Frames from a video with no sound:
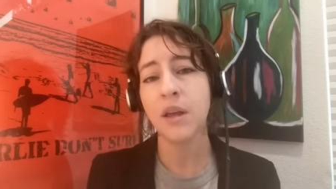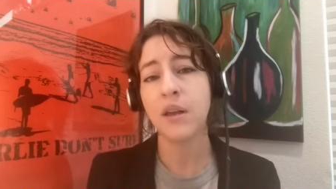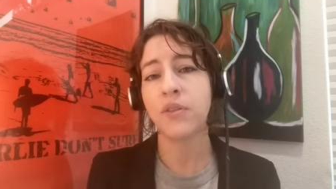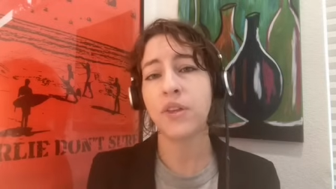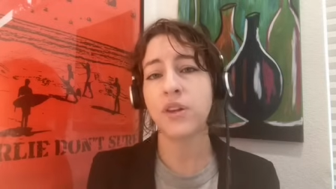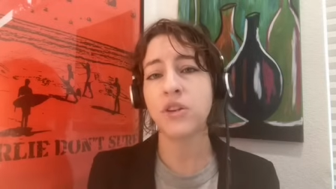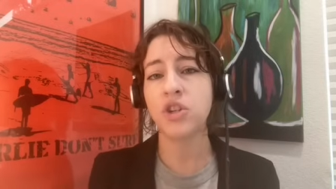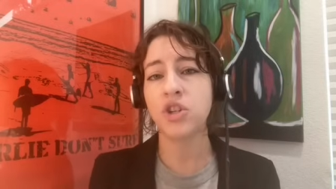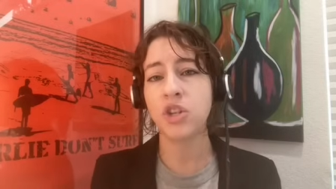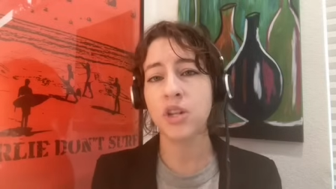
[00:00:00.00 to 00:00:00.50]

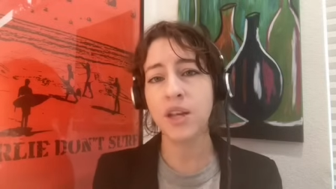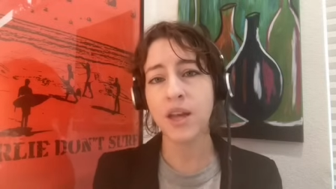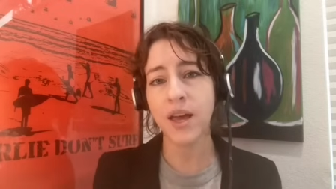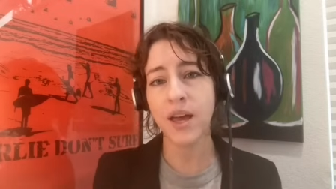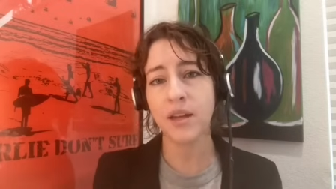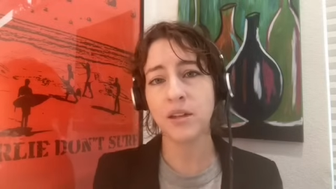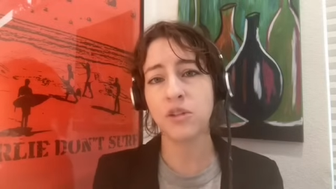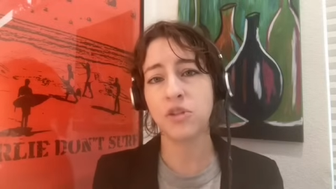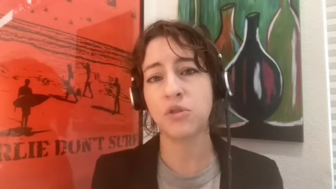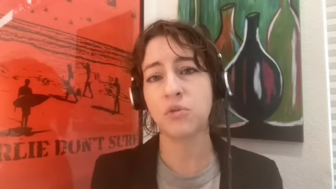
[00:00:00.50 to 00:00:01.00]
that she
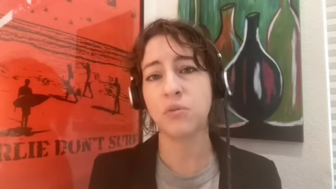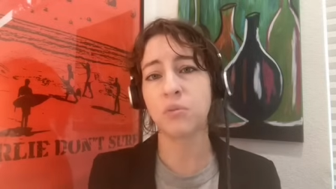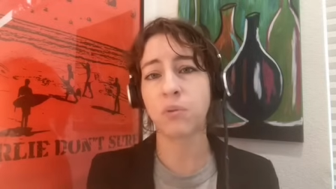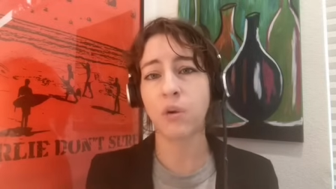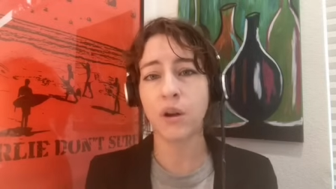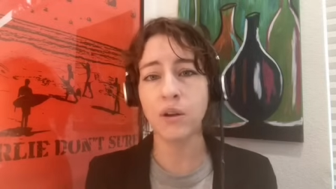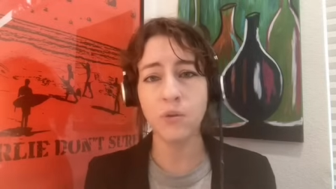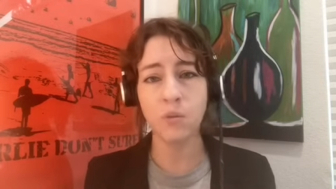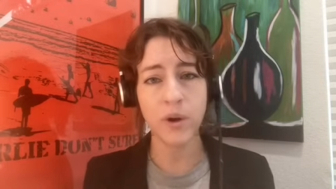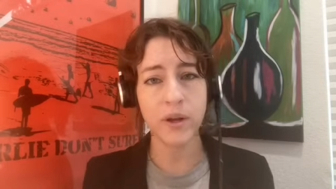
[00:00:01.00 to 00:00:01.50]
had to
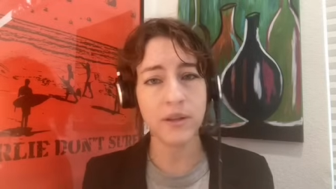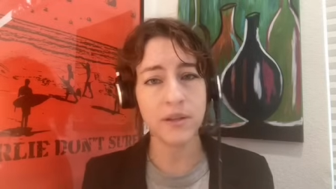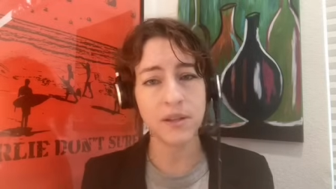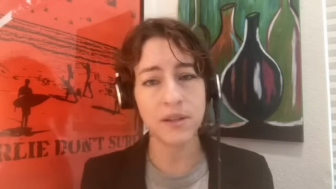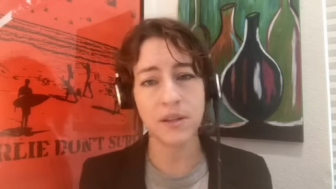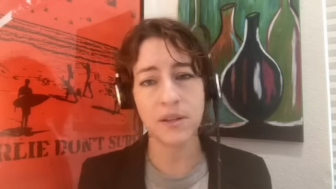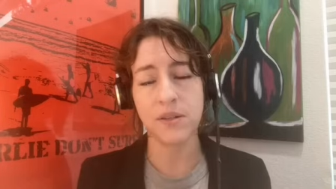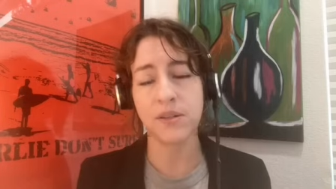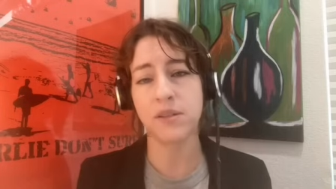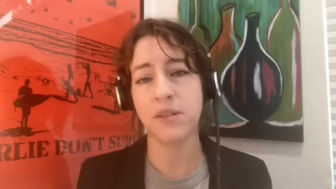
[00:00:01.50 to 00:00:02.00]
run away to
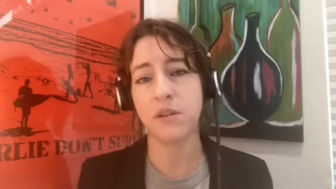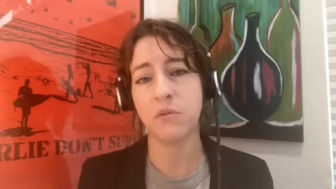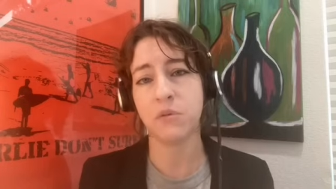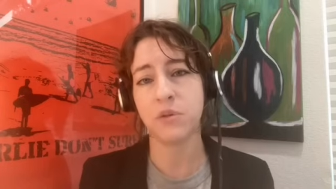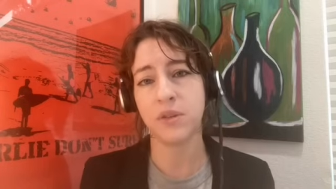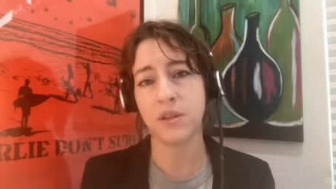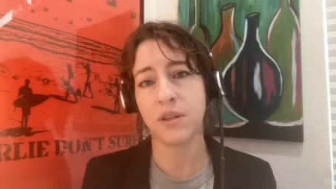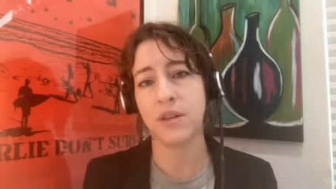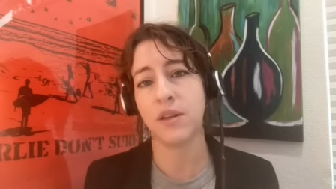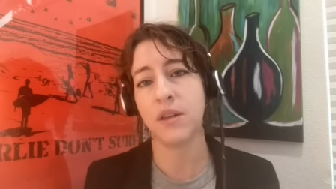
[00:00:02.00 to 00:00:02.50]
Tennessee with
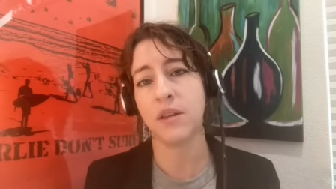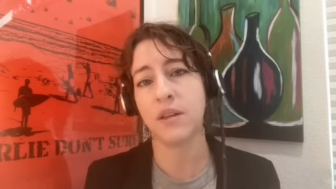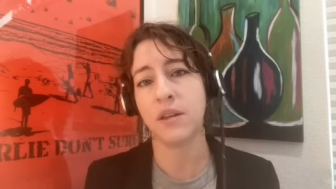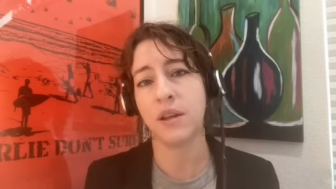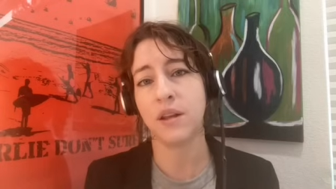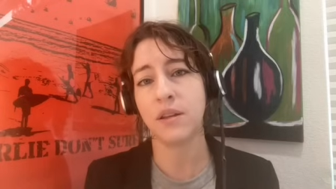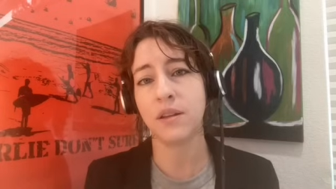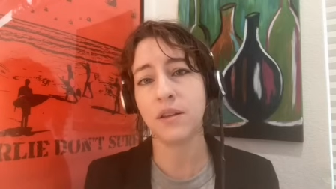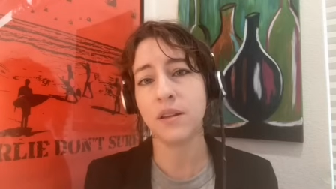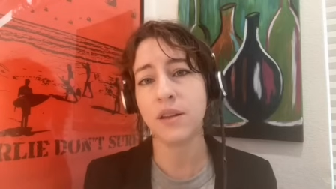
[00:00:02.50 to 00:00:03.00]
the kid
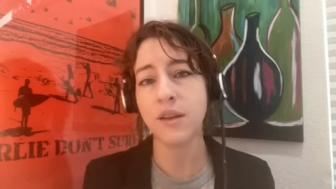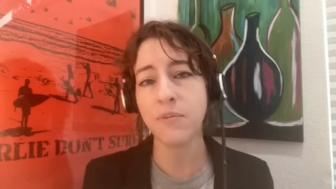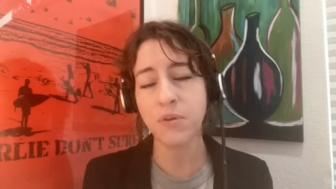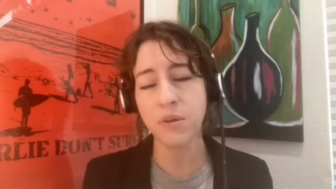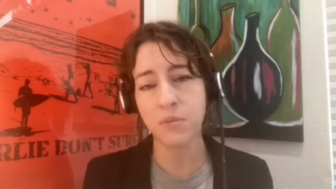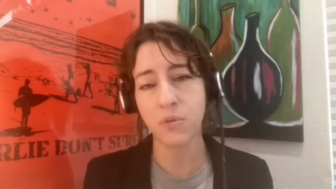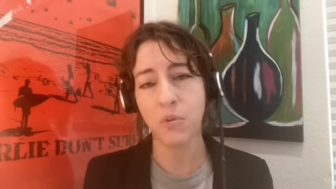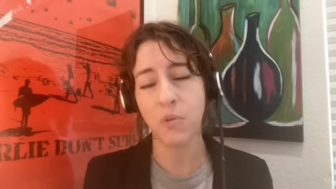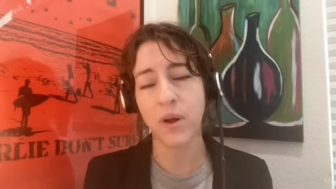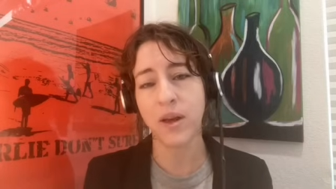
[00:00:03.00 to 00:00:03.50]
and keep
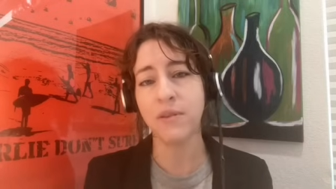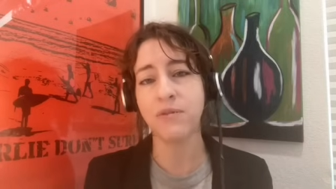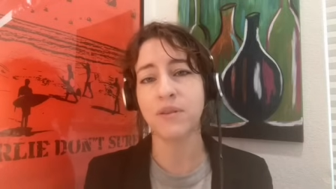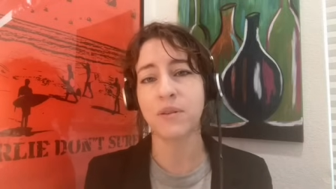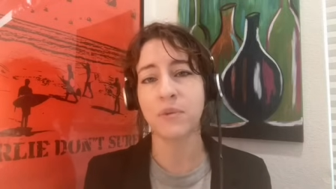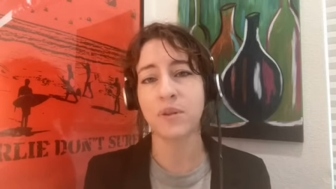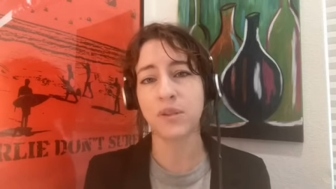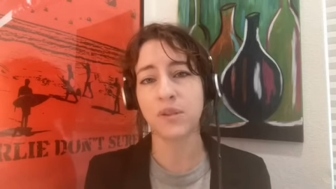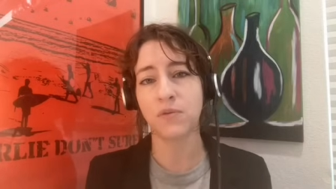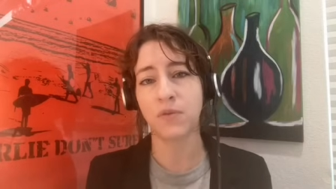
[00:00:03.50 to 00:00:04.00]
him away
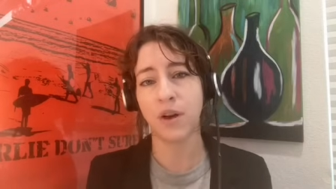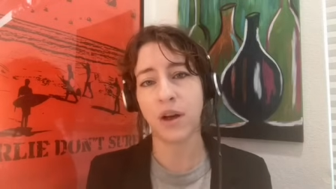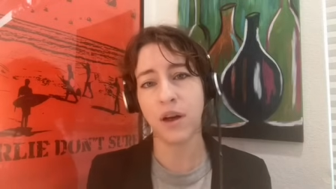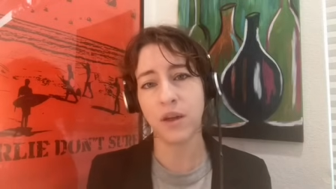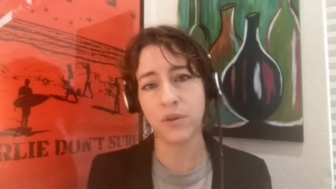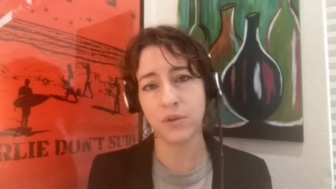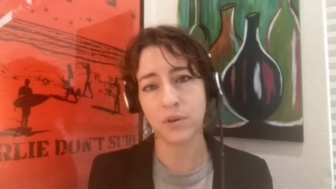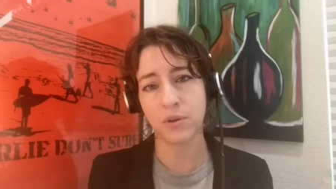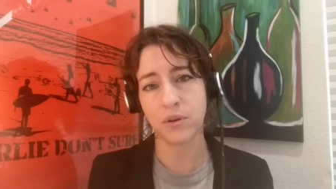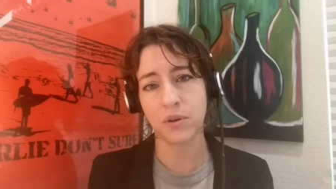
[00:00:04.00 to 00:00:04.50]
from his
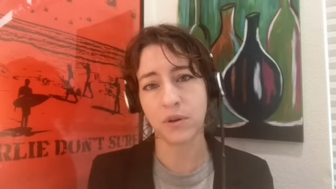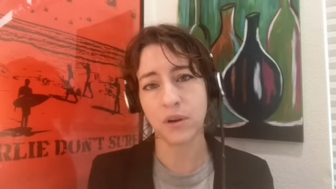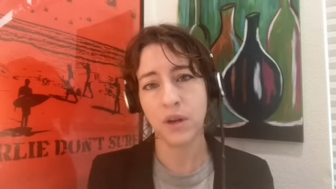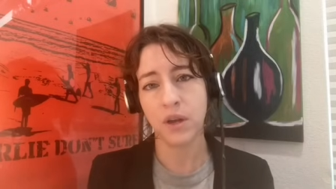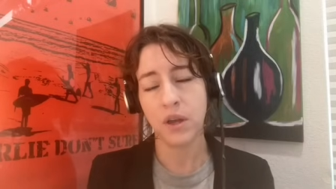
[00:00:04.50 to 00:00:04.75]
father